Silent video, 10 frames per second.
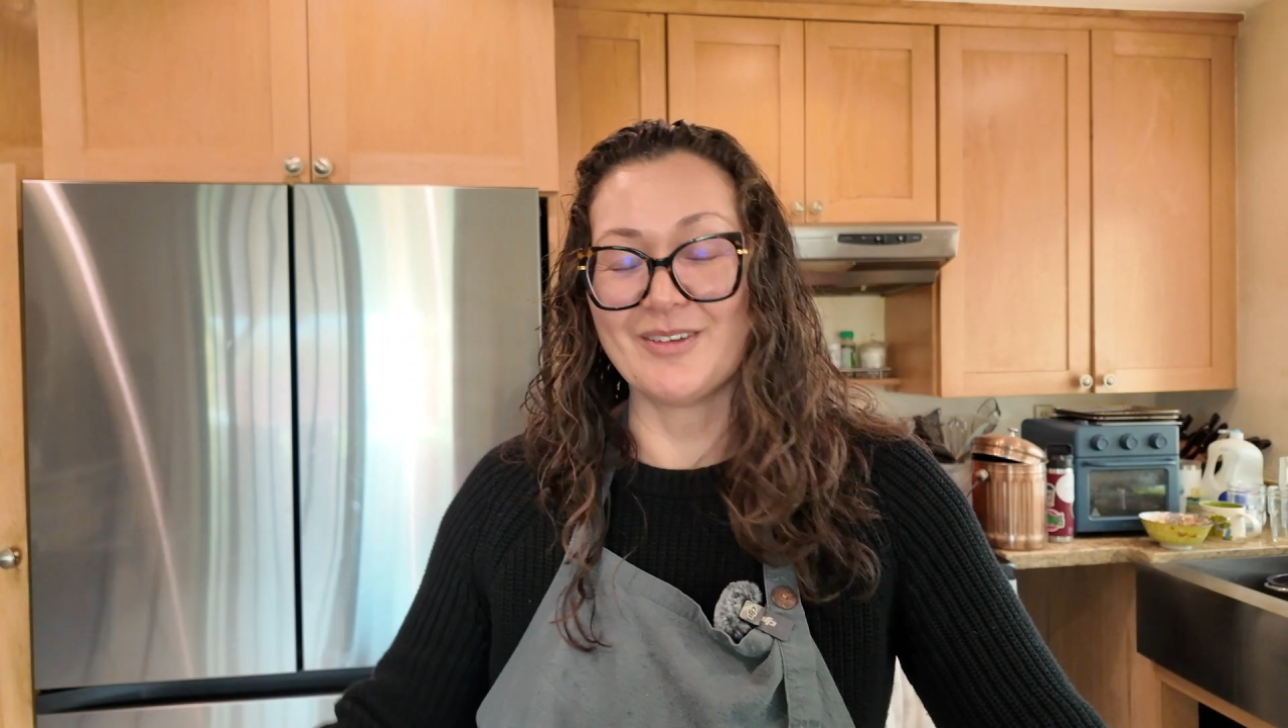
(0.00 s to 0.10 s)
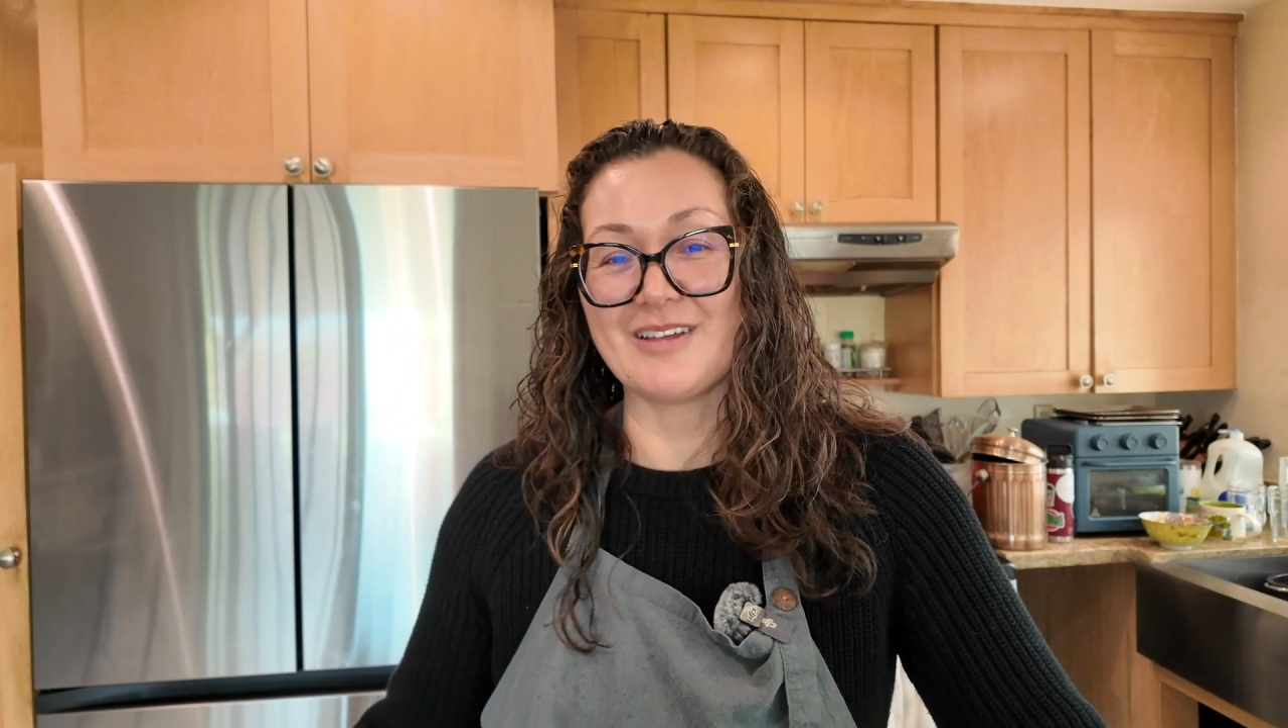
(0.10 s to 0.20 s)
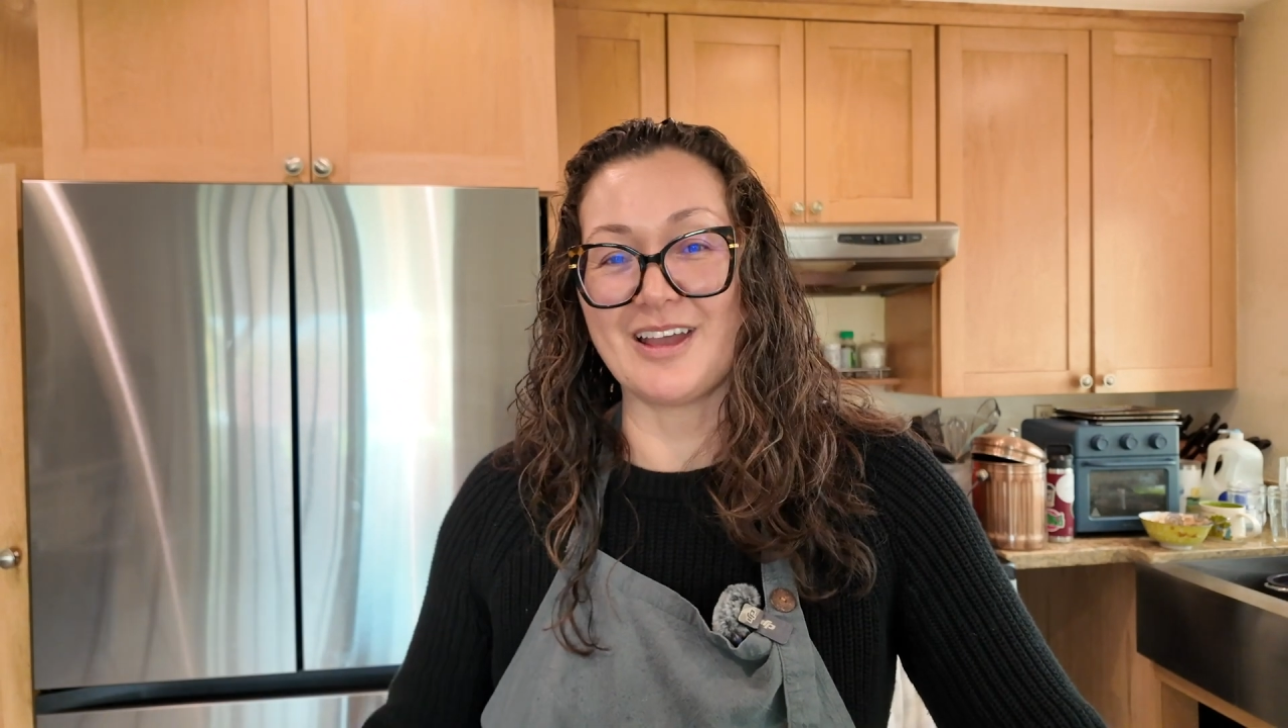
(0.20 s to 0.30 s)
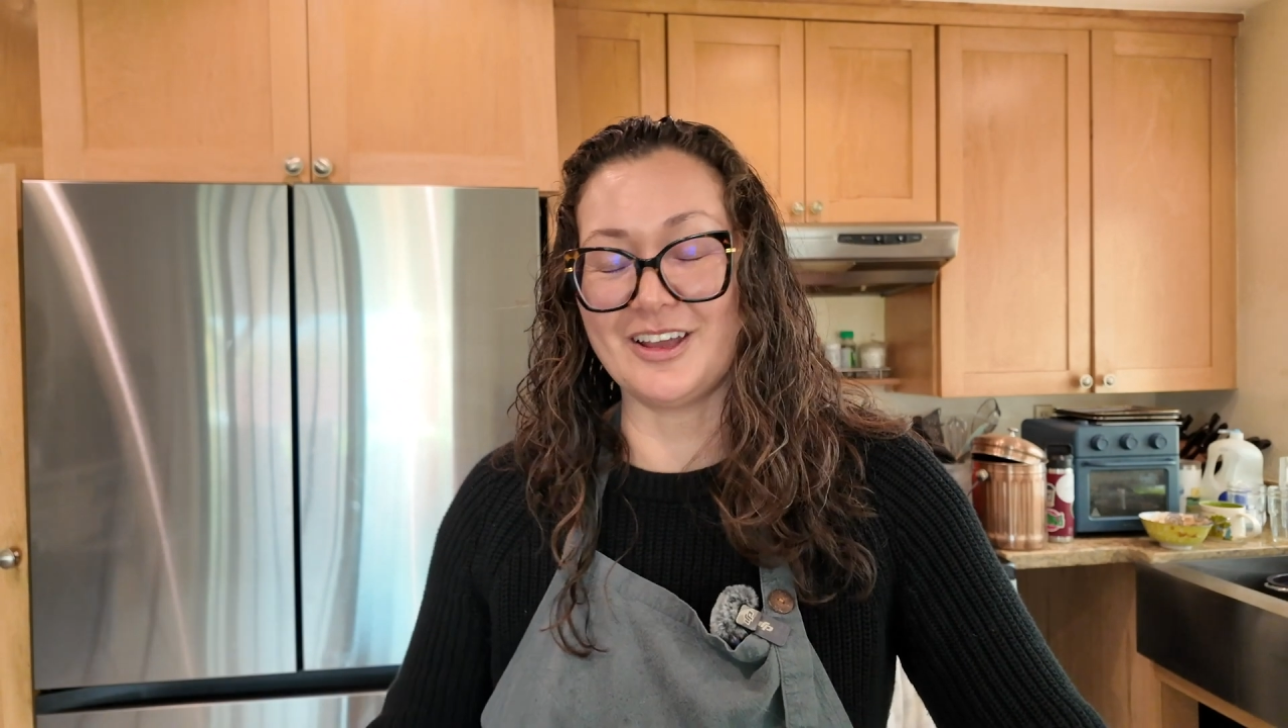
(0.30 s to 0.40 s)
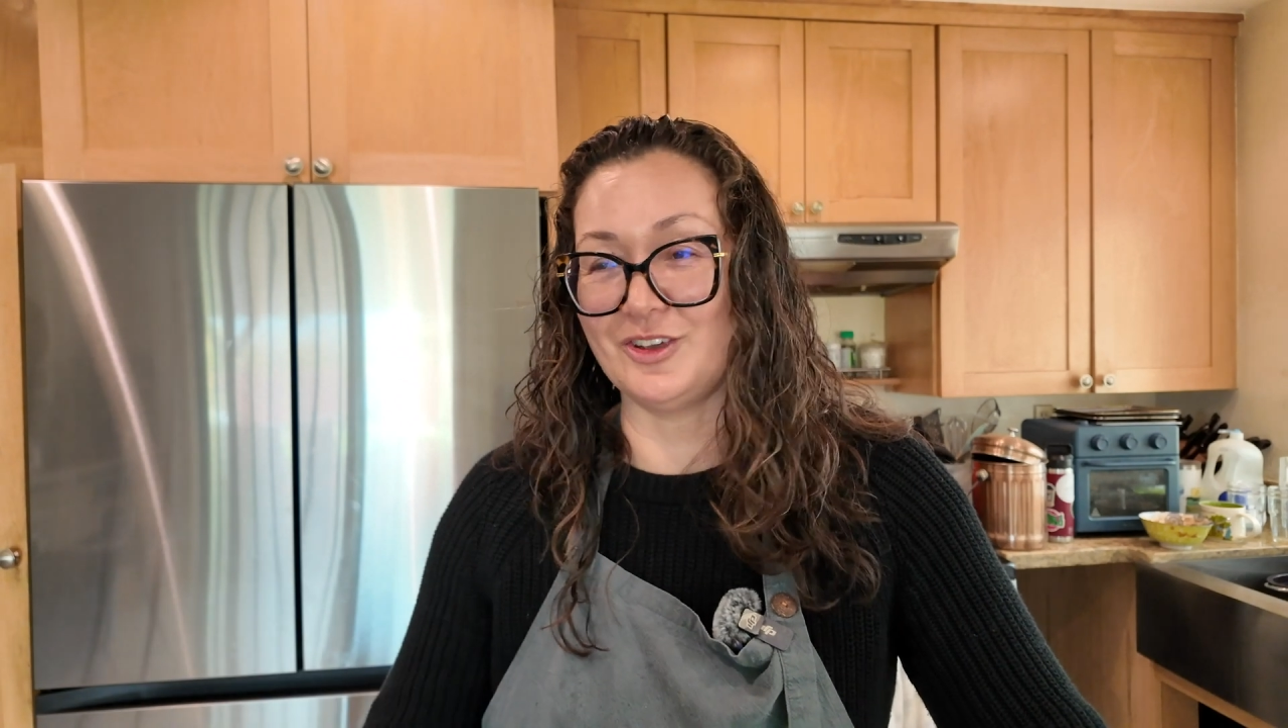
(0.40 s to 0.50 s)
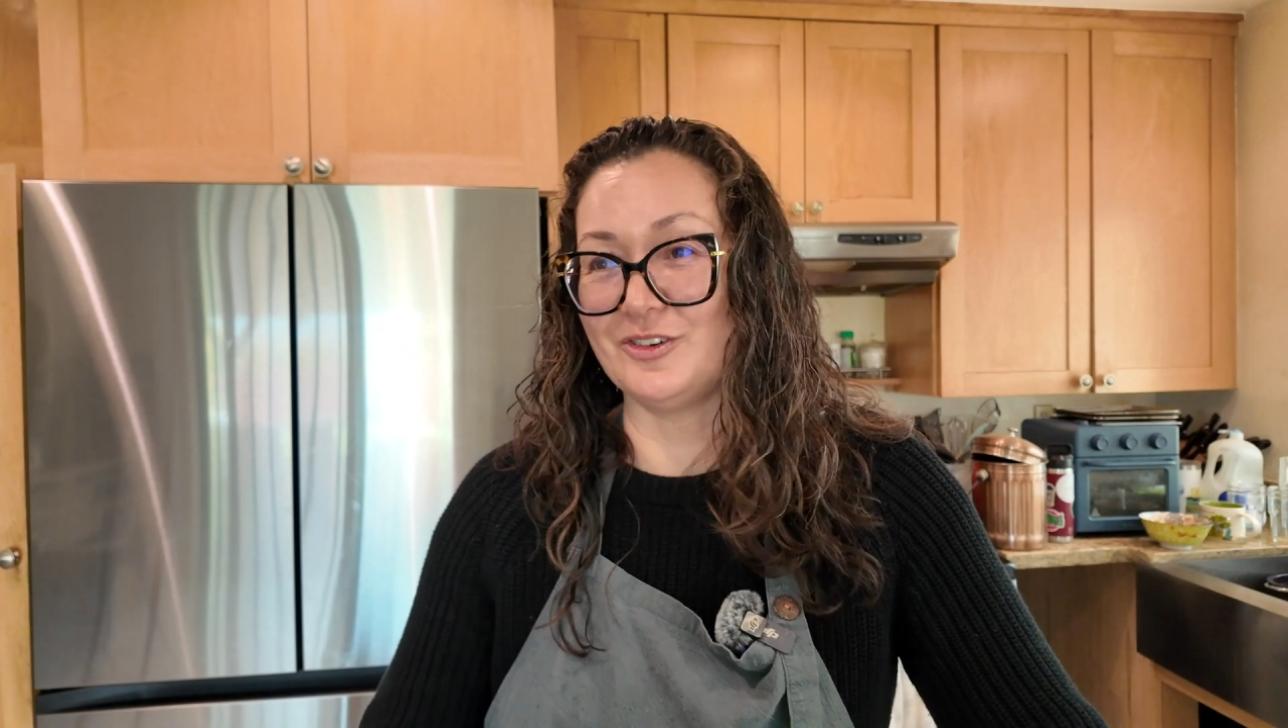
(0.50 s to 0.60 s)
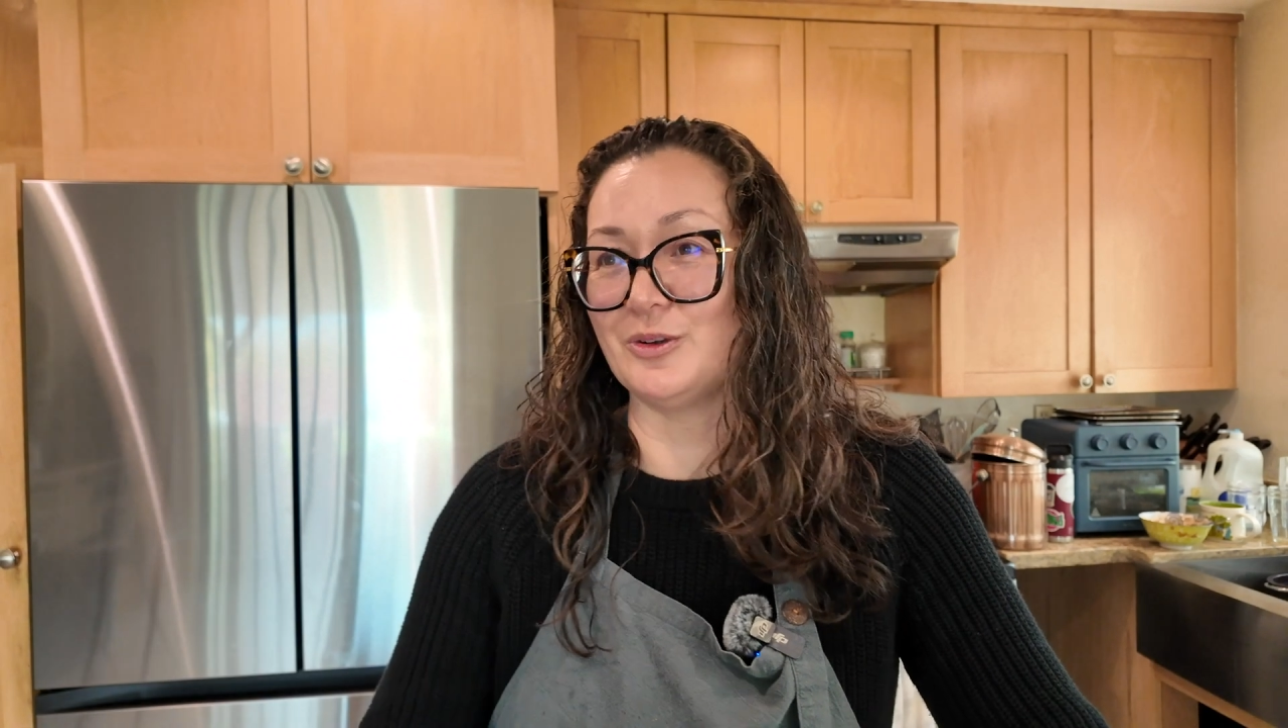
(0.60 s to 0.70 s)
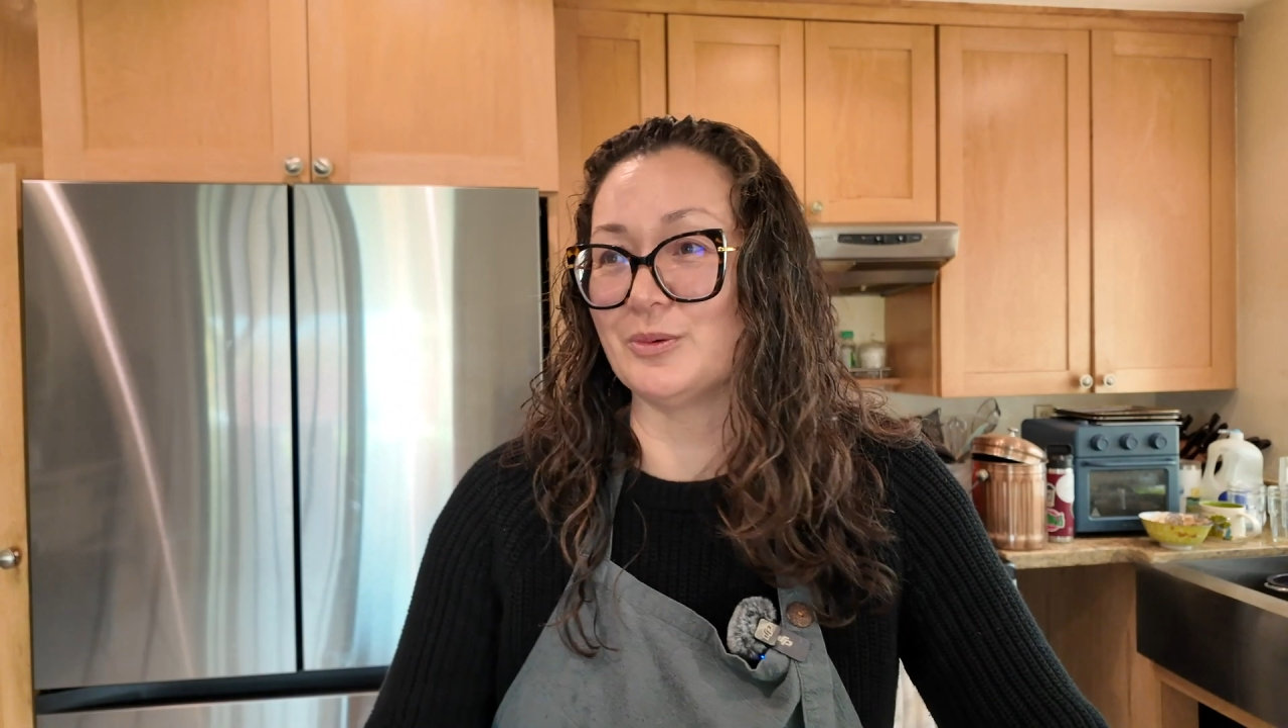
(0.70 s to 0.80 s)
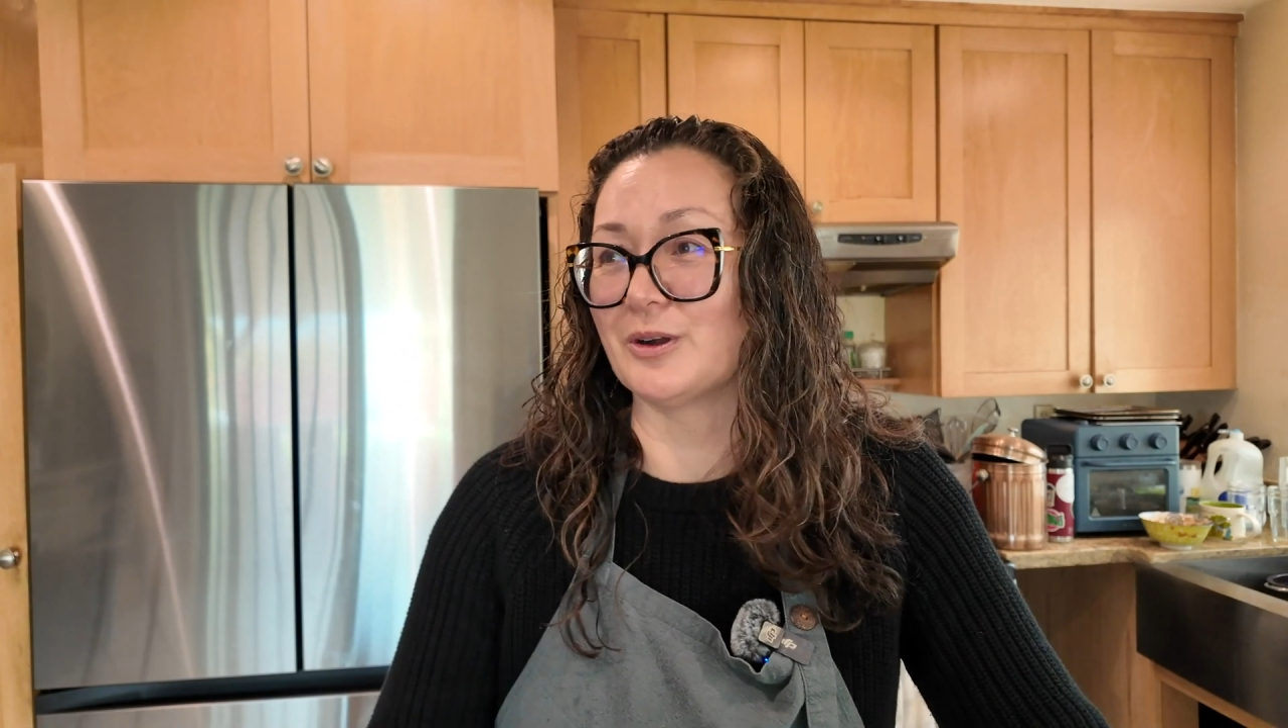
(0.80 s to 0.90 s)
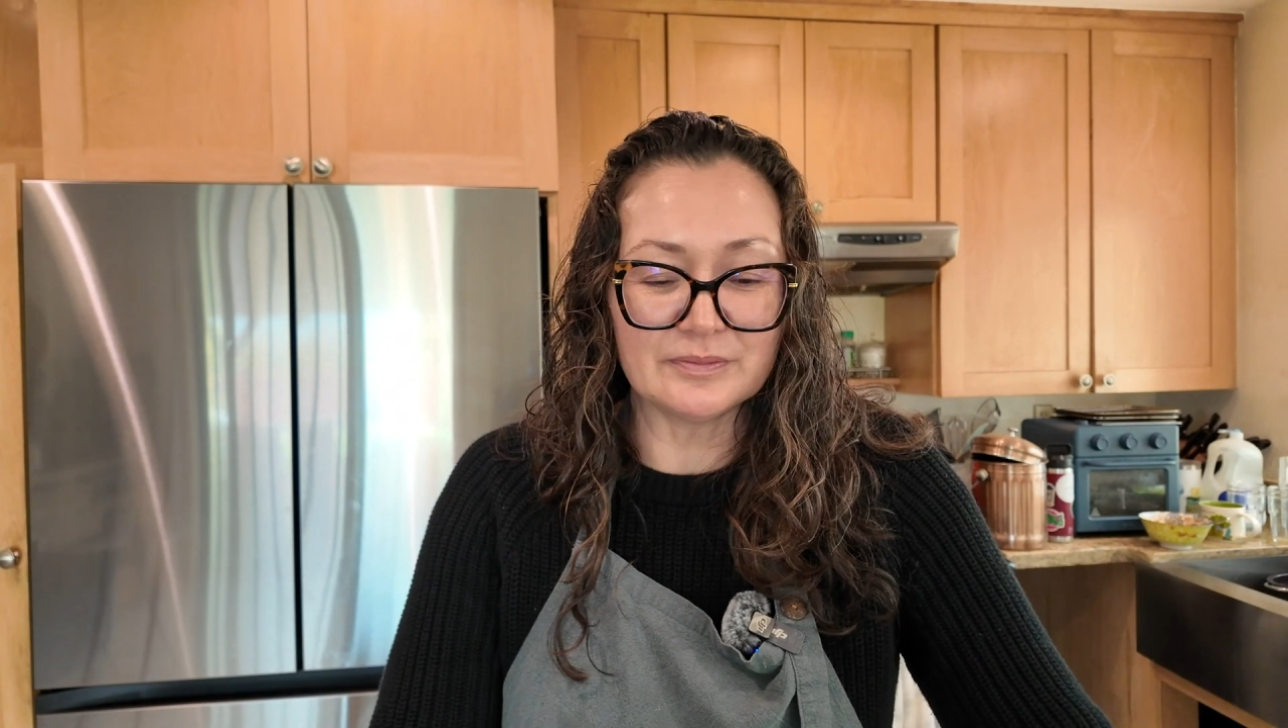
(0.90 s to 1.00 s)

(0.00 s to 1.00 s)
a YouTuber.